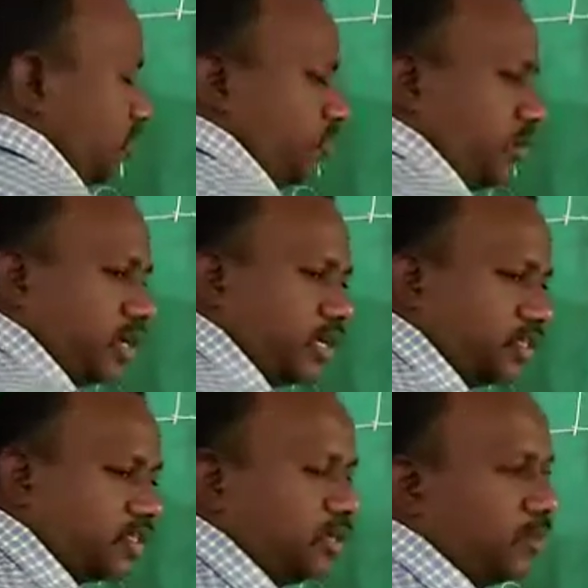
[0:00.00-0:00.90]
we
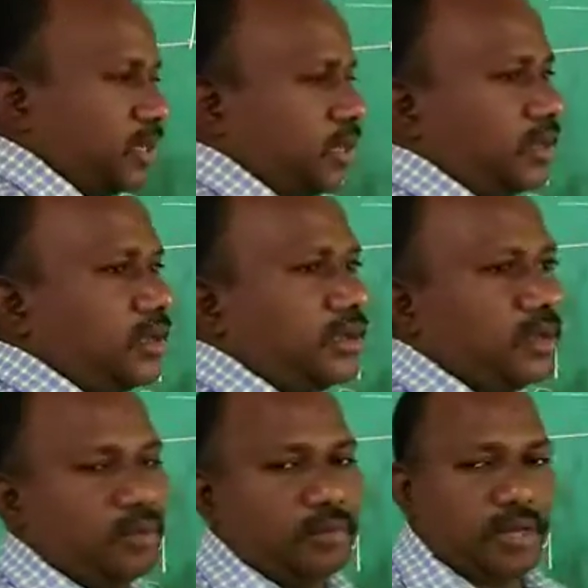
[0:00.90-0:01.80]
can't see
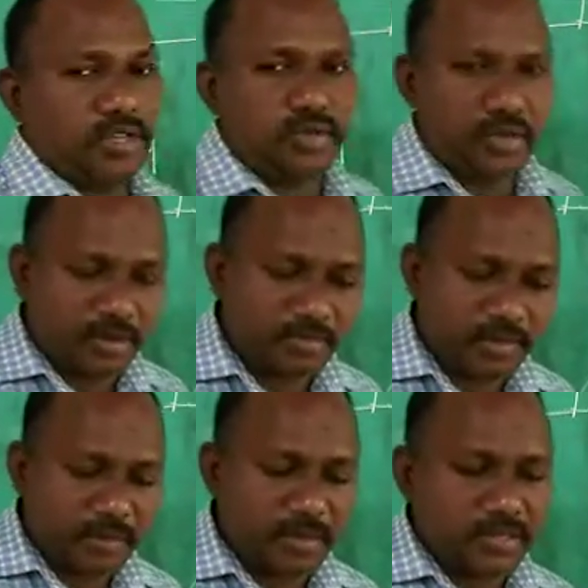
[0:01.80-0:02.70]
many joint
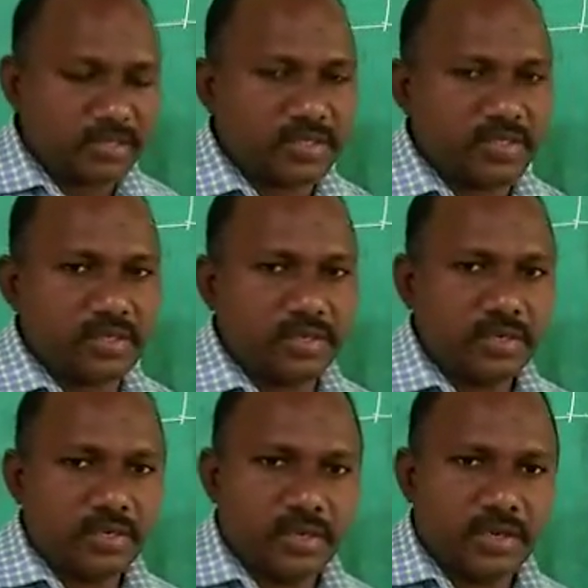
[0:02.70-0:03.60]
families.
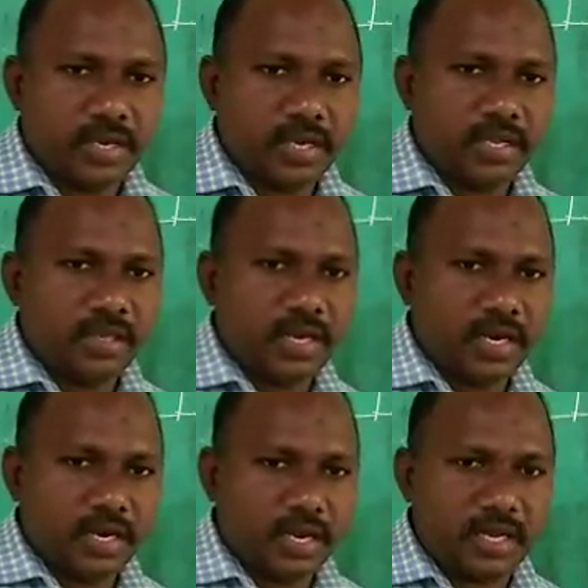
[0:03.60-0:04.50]
Okay, they
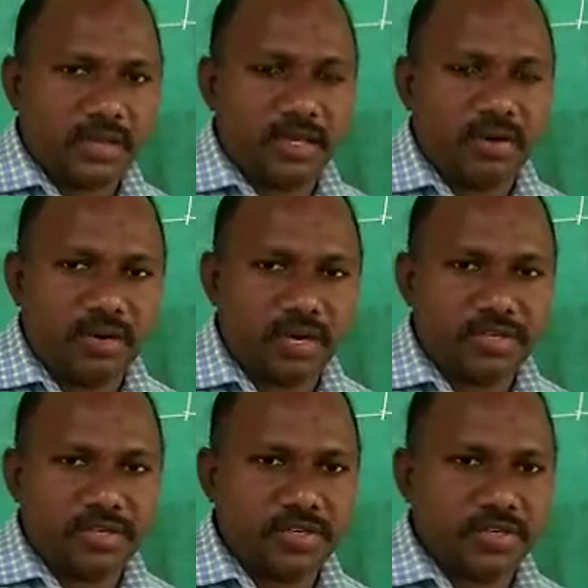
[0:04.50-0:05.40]
can't take their own
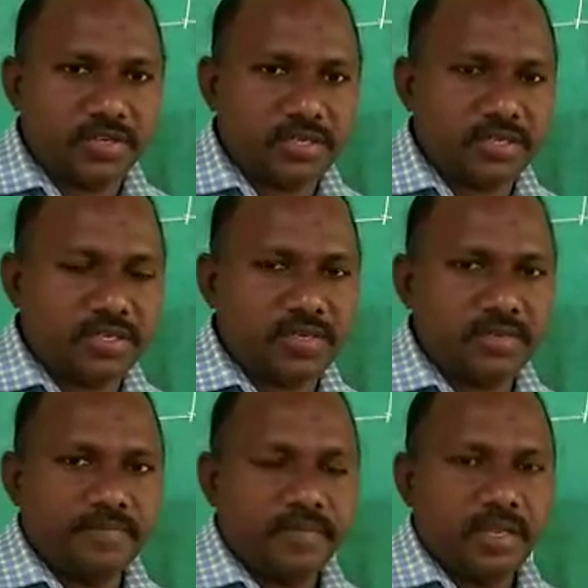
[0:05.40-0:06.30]
decisions,
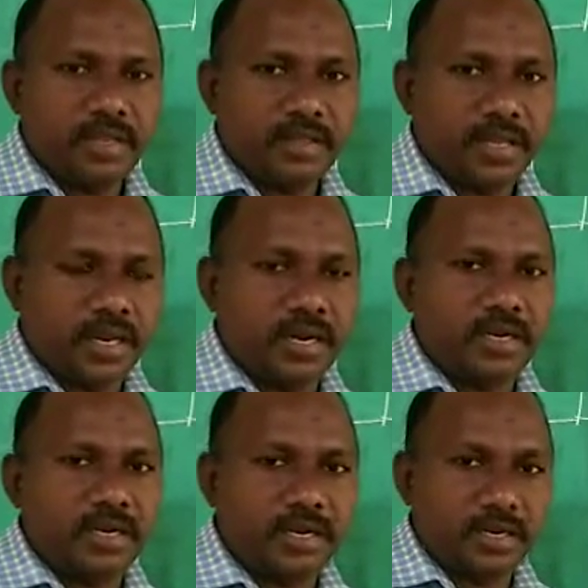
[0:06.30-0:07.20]
they
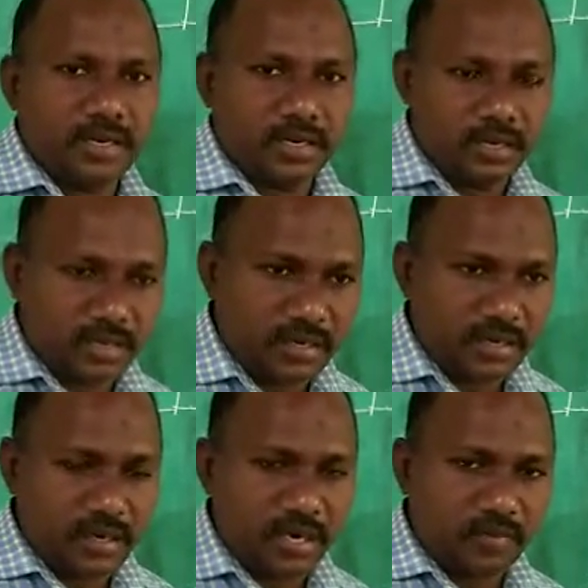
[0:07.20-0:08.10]
can't earn,
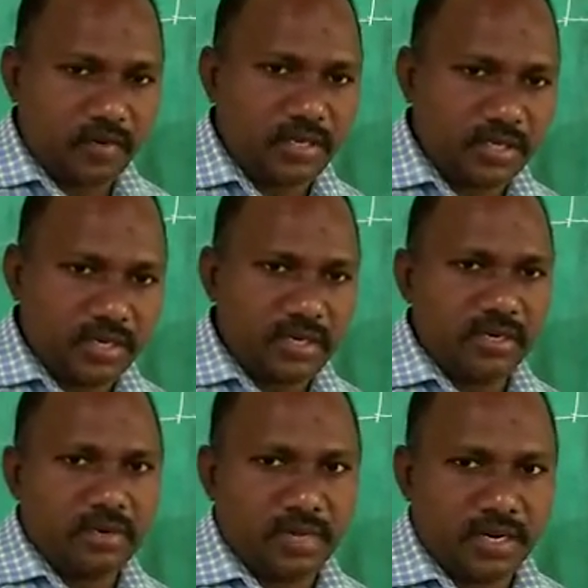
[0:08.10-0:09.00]
and what they
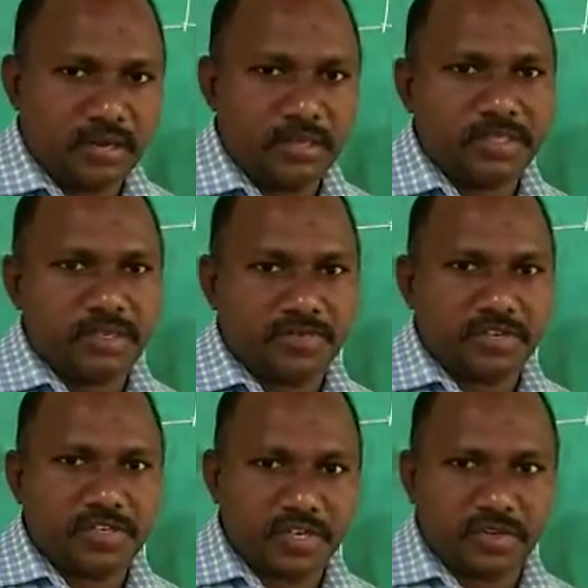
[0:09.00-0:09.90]
earn may not be
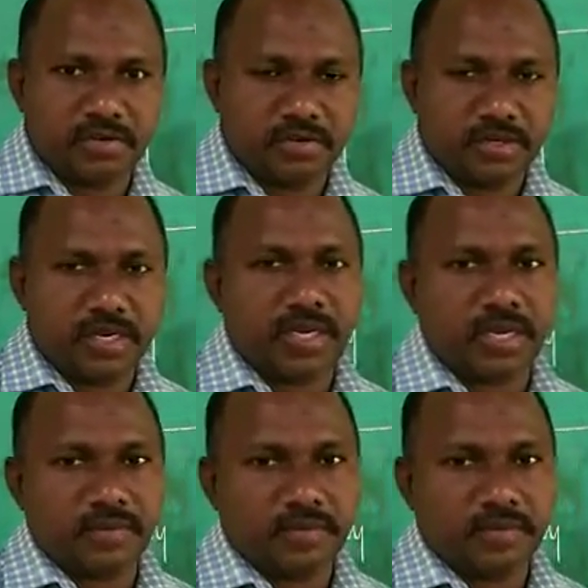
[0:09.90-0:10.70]
sufficient to take care of